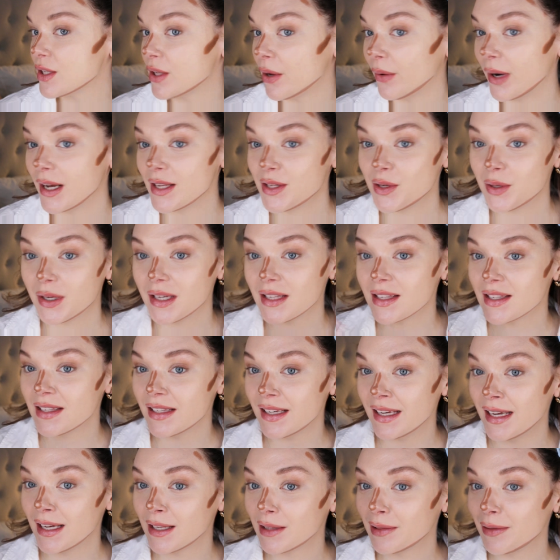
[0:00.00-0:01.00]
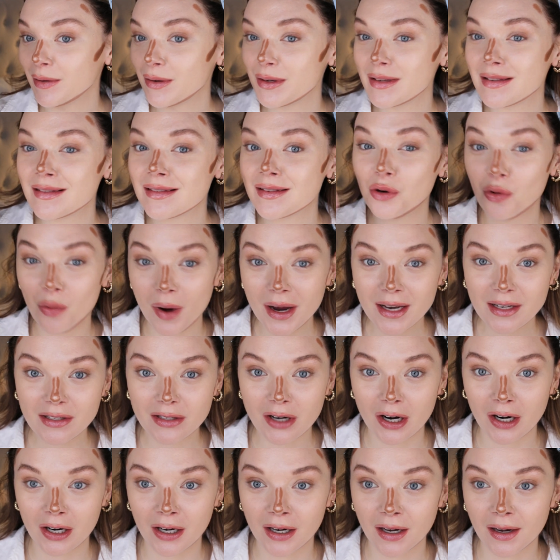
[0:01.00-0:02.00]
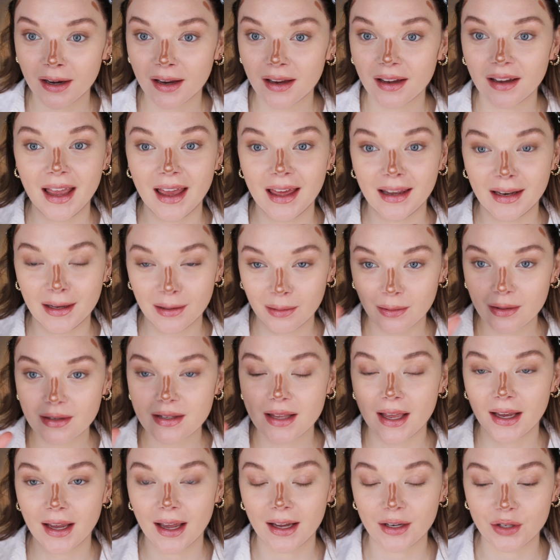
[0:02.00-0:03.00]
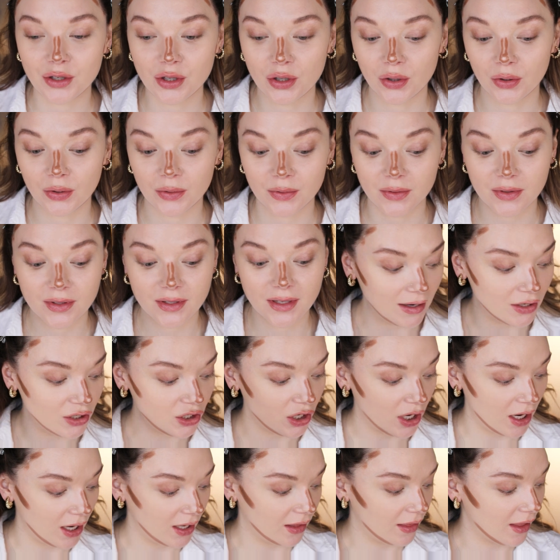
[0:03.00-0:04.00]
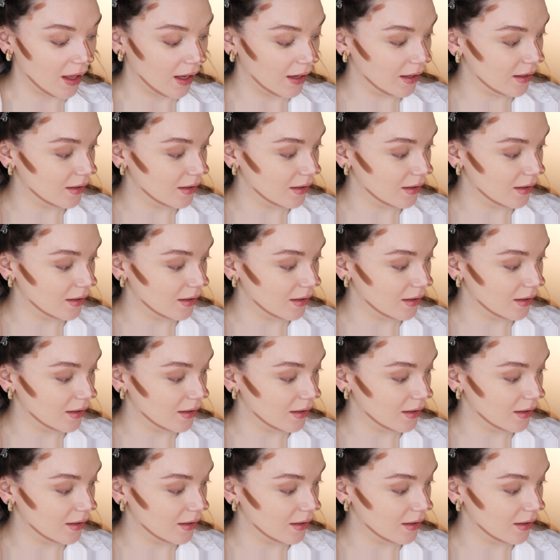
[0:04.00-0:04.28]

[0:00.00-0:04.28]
So as you can see, it looks quite dark and it looks like I chose a shade that